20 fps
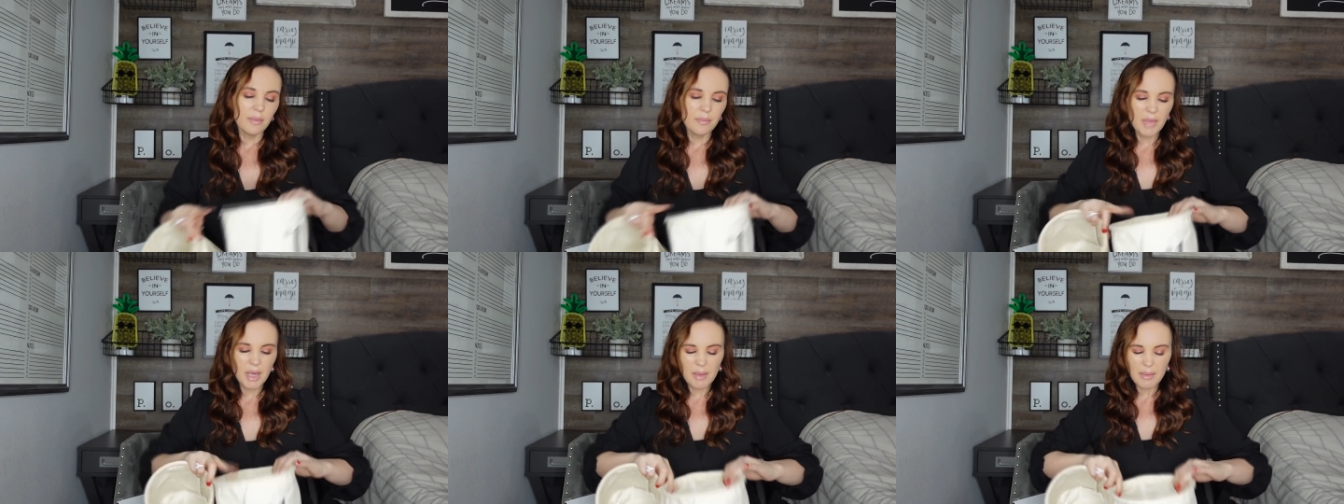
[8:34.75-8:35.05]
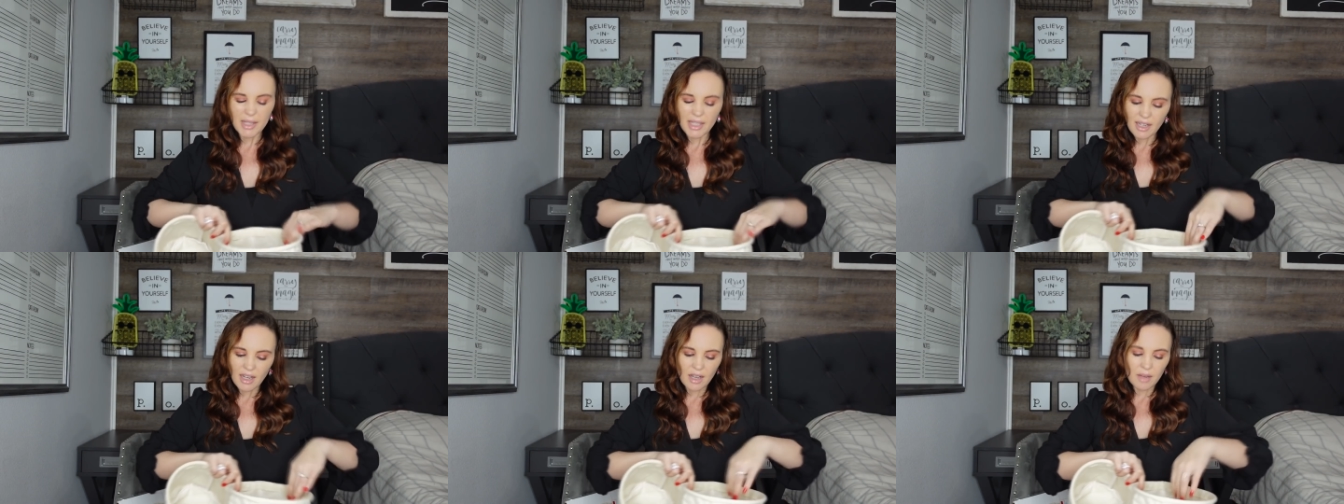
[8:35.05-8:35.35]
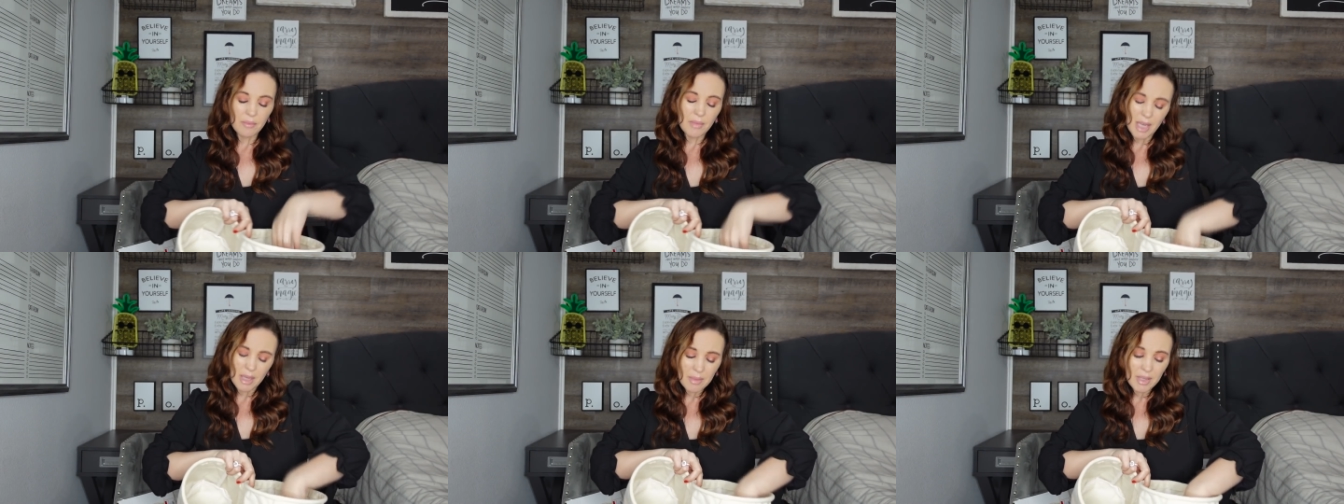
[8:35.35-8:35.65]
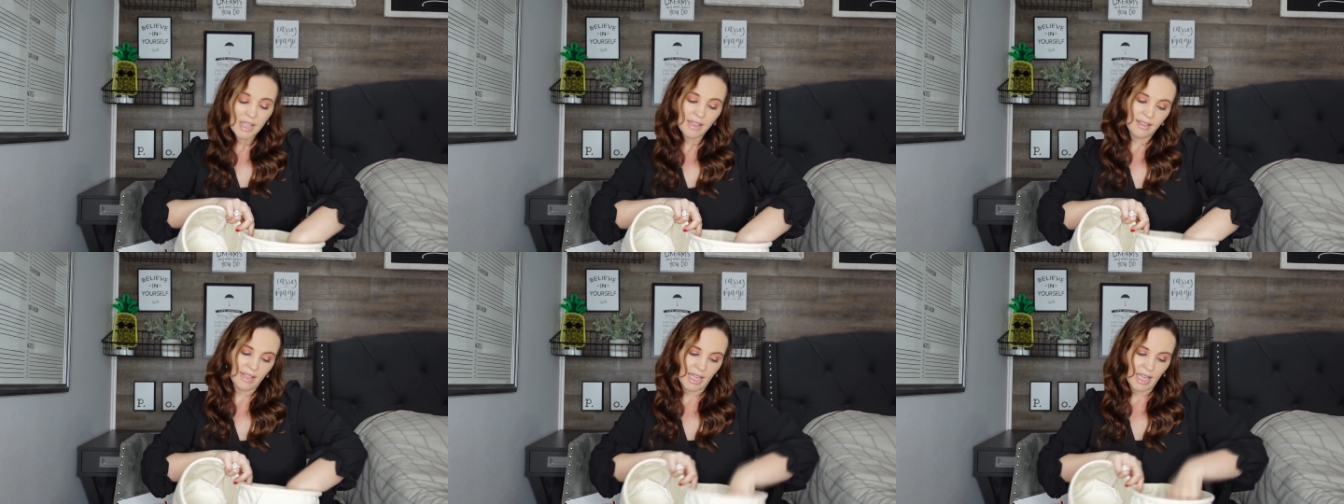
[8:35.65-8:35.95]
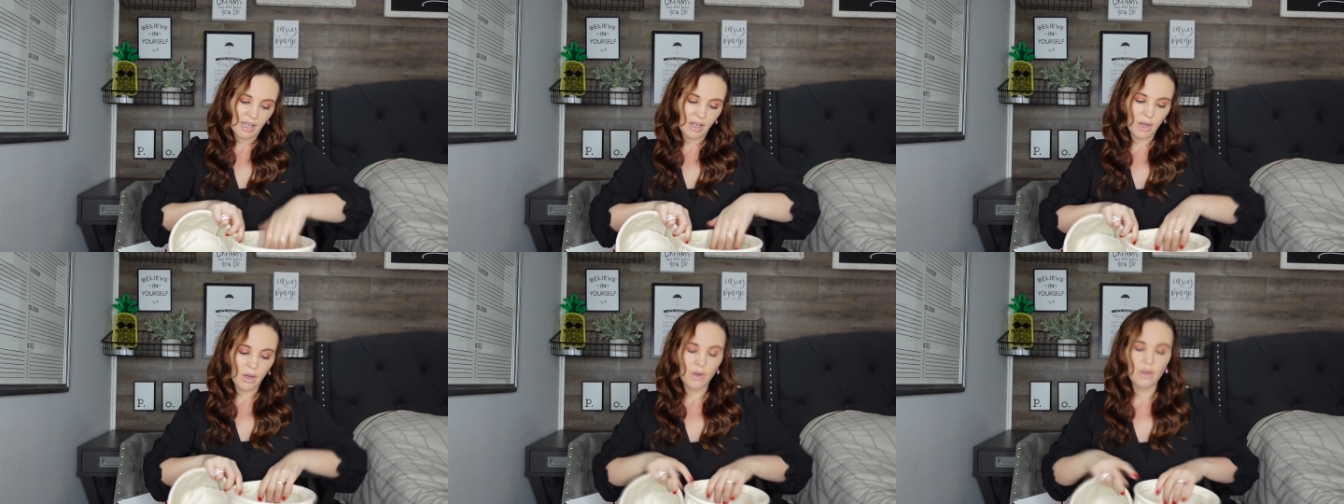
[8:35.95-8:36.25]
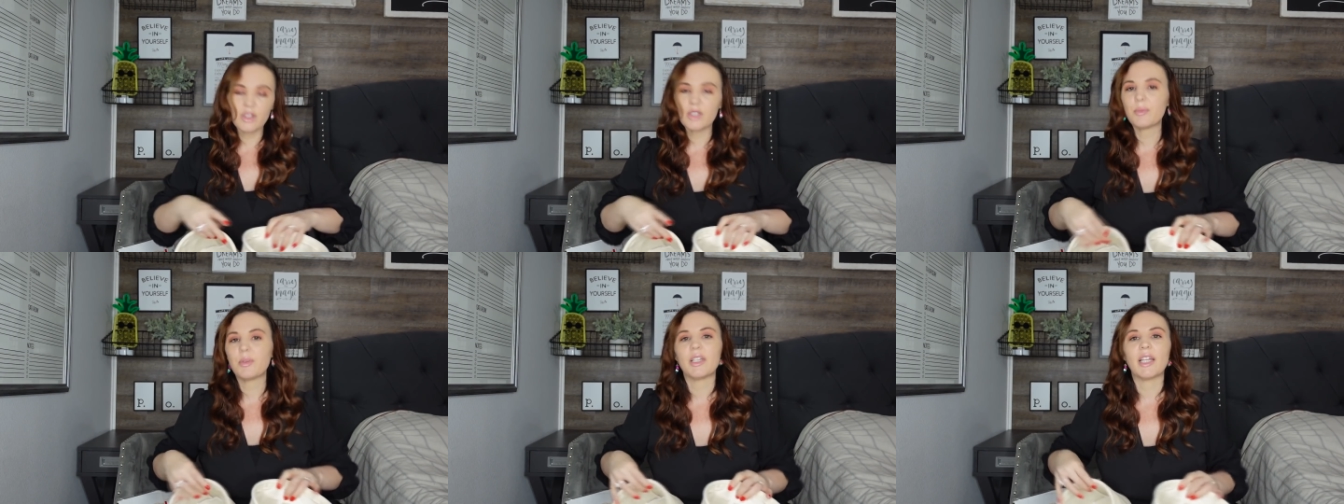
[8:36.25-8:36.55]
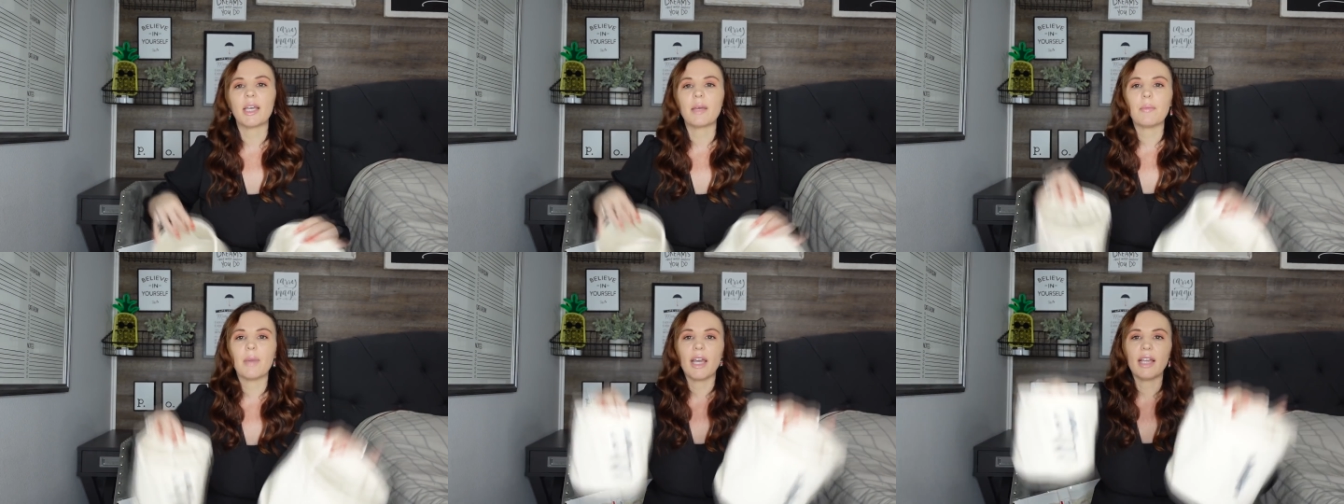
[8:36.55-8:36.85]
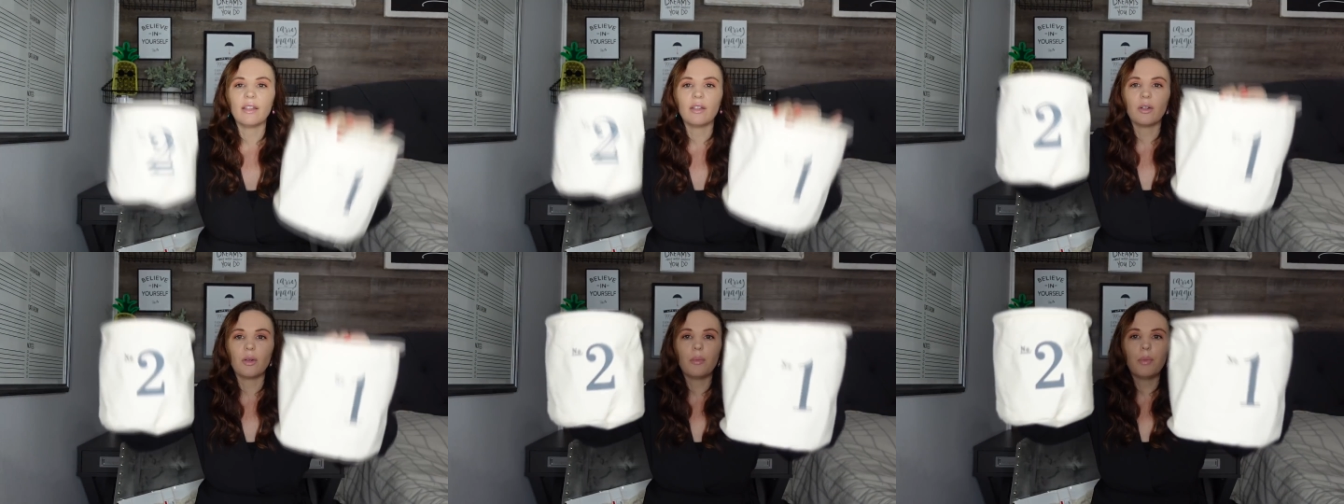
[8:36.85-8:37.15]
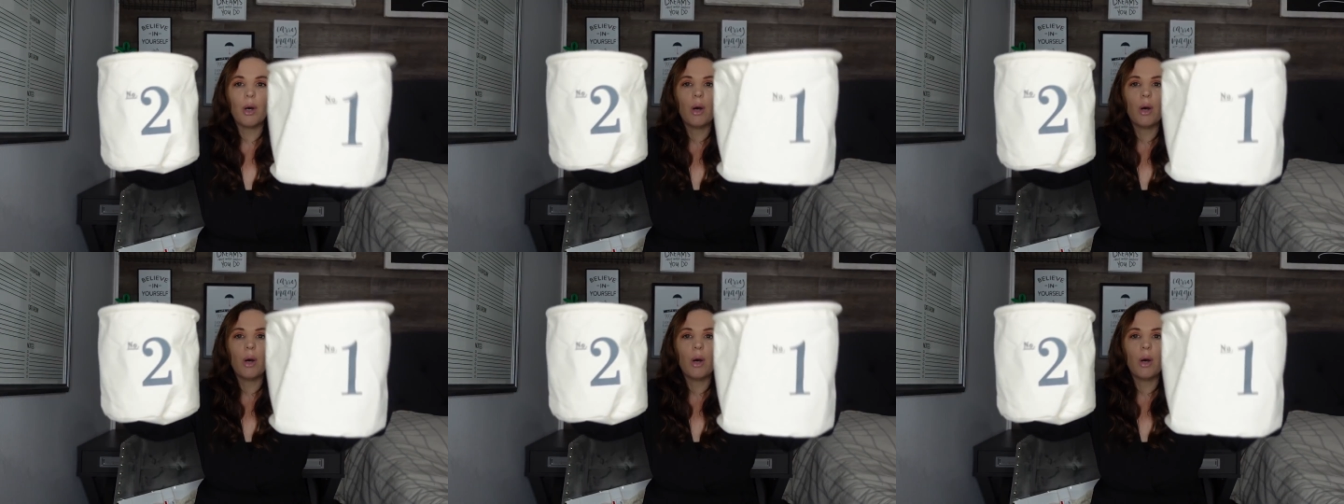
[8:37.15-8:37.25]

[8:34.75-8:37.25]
maybe not, maybe Legos, but like My Little